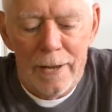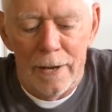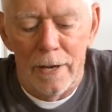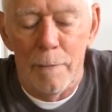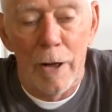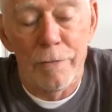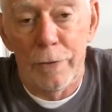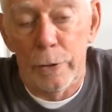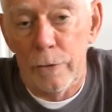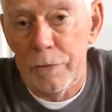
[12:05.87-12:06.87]
I
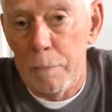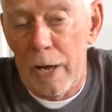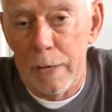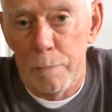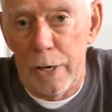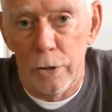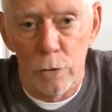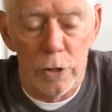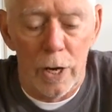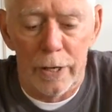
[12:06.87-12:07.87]
figure if you buy a brand
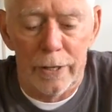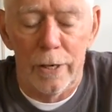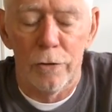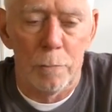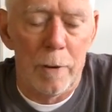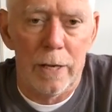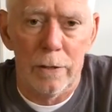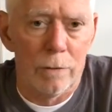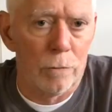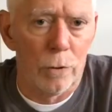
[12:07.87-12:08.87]
new gun and it's made
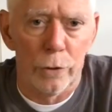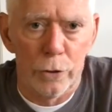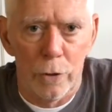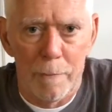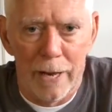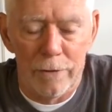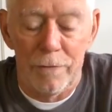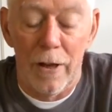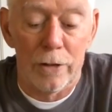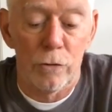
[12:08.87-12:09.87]
in a really good
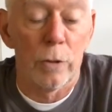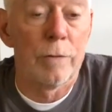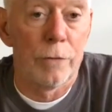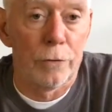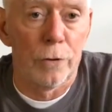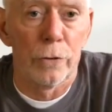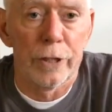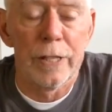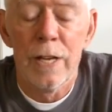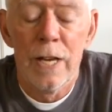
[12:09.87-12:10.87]
manufacturing
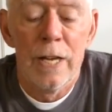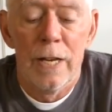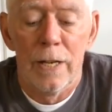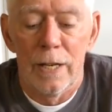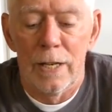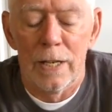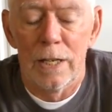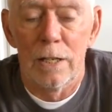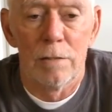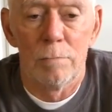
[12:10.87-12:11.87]
facility,
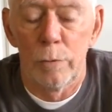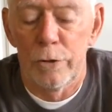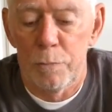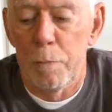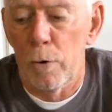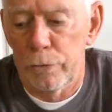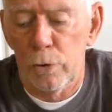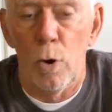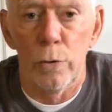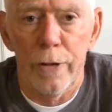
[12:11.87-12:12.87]
which both
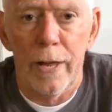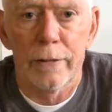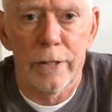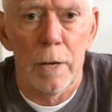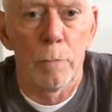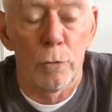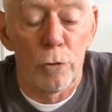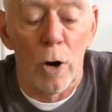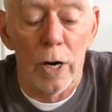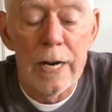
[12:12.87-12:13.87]
Colt and
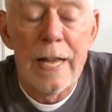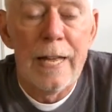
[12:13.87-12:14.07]
Kimbers are,